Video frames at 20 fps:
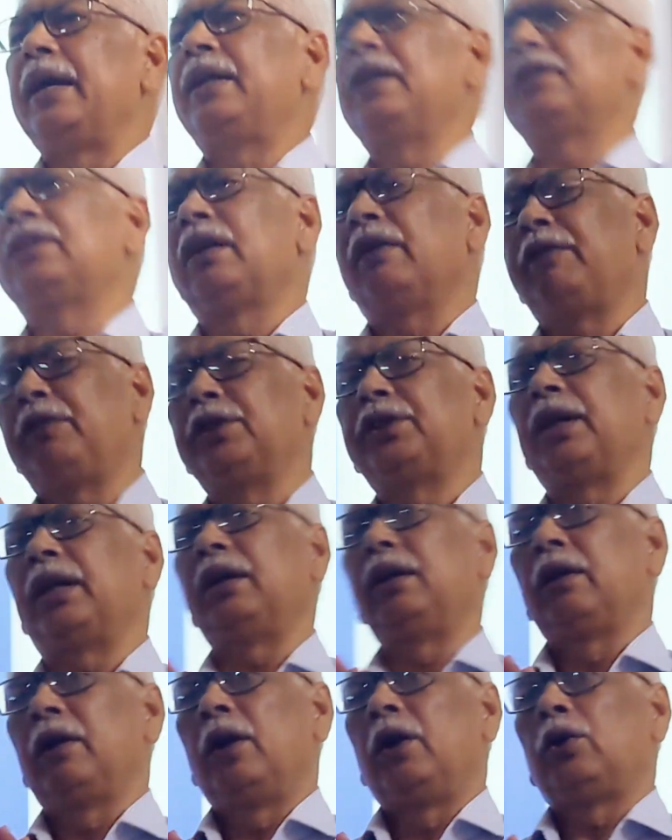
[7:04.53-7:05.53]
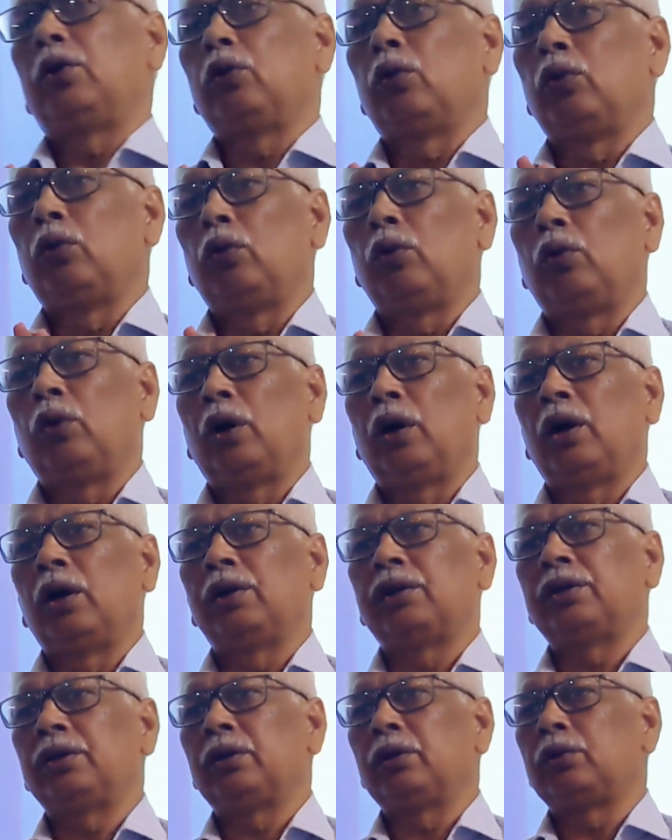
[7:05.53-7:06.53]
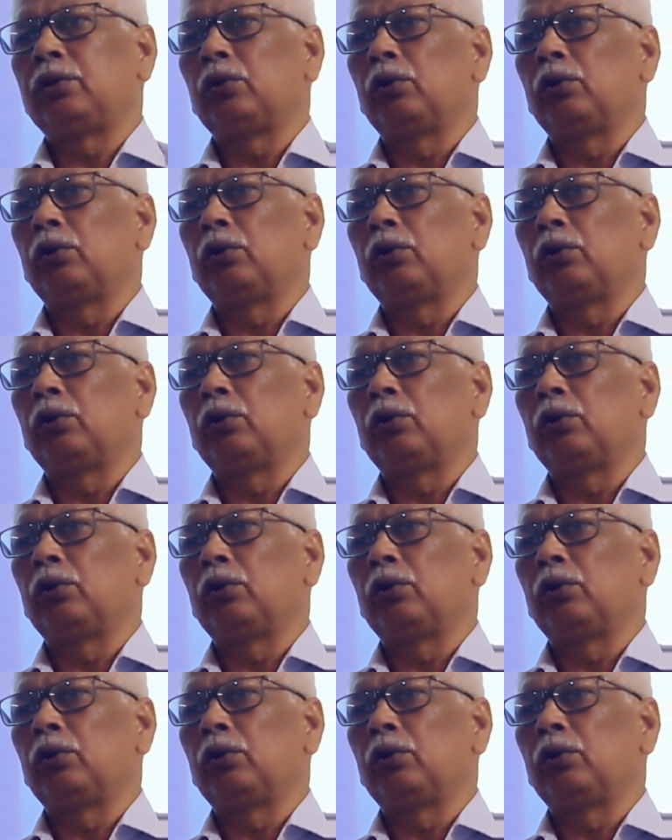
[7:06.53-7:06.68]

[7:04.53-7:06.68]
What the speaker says: It is sufficient to